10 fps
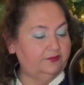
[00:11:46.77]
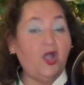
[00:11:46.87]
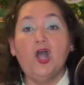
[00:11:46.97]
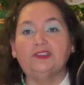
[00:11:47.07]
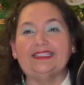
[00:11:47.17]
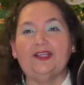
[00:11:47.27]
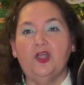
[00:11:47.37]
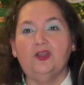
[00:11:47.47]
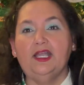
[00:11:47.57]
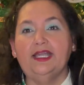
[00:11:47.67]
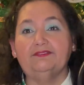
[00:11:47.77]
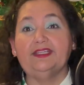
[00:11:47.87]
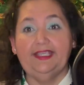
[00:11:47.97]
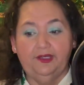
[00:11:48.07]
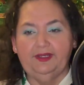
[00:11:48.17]
all day long kind of a
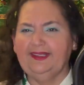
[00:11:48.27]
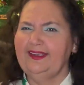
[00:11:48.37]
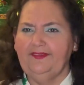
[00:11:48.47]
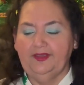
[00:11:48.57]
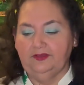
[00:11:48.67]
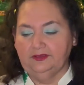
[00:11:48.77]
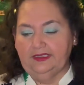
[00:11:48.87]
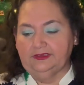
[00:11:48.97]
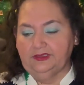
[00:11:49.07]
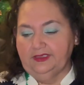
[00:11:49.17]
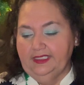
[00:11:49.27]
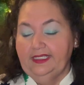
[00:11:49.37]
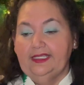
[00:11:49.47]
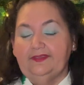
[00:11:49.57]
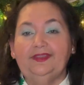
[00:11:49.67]
carry. Yeah, that's good.
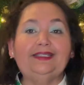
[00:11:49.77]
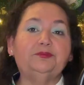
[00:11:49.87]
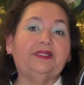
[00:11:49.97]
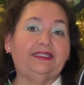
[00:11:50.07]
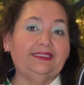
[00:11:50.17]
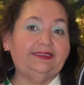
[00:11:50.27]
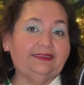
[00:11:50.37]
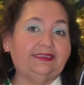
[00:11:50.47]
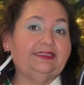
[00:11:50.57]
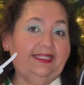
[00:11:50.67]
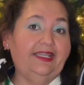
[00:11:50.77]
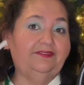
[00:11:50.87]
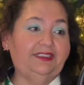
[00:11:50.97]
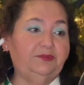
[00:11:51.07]
But this is heavy to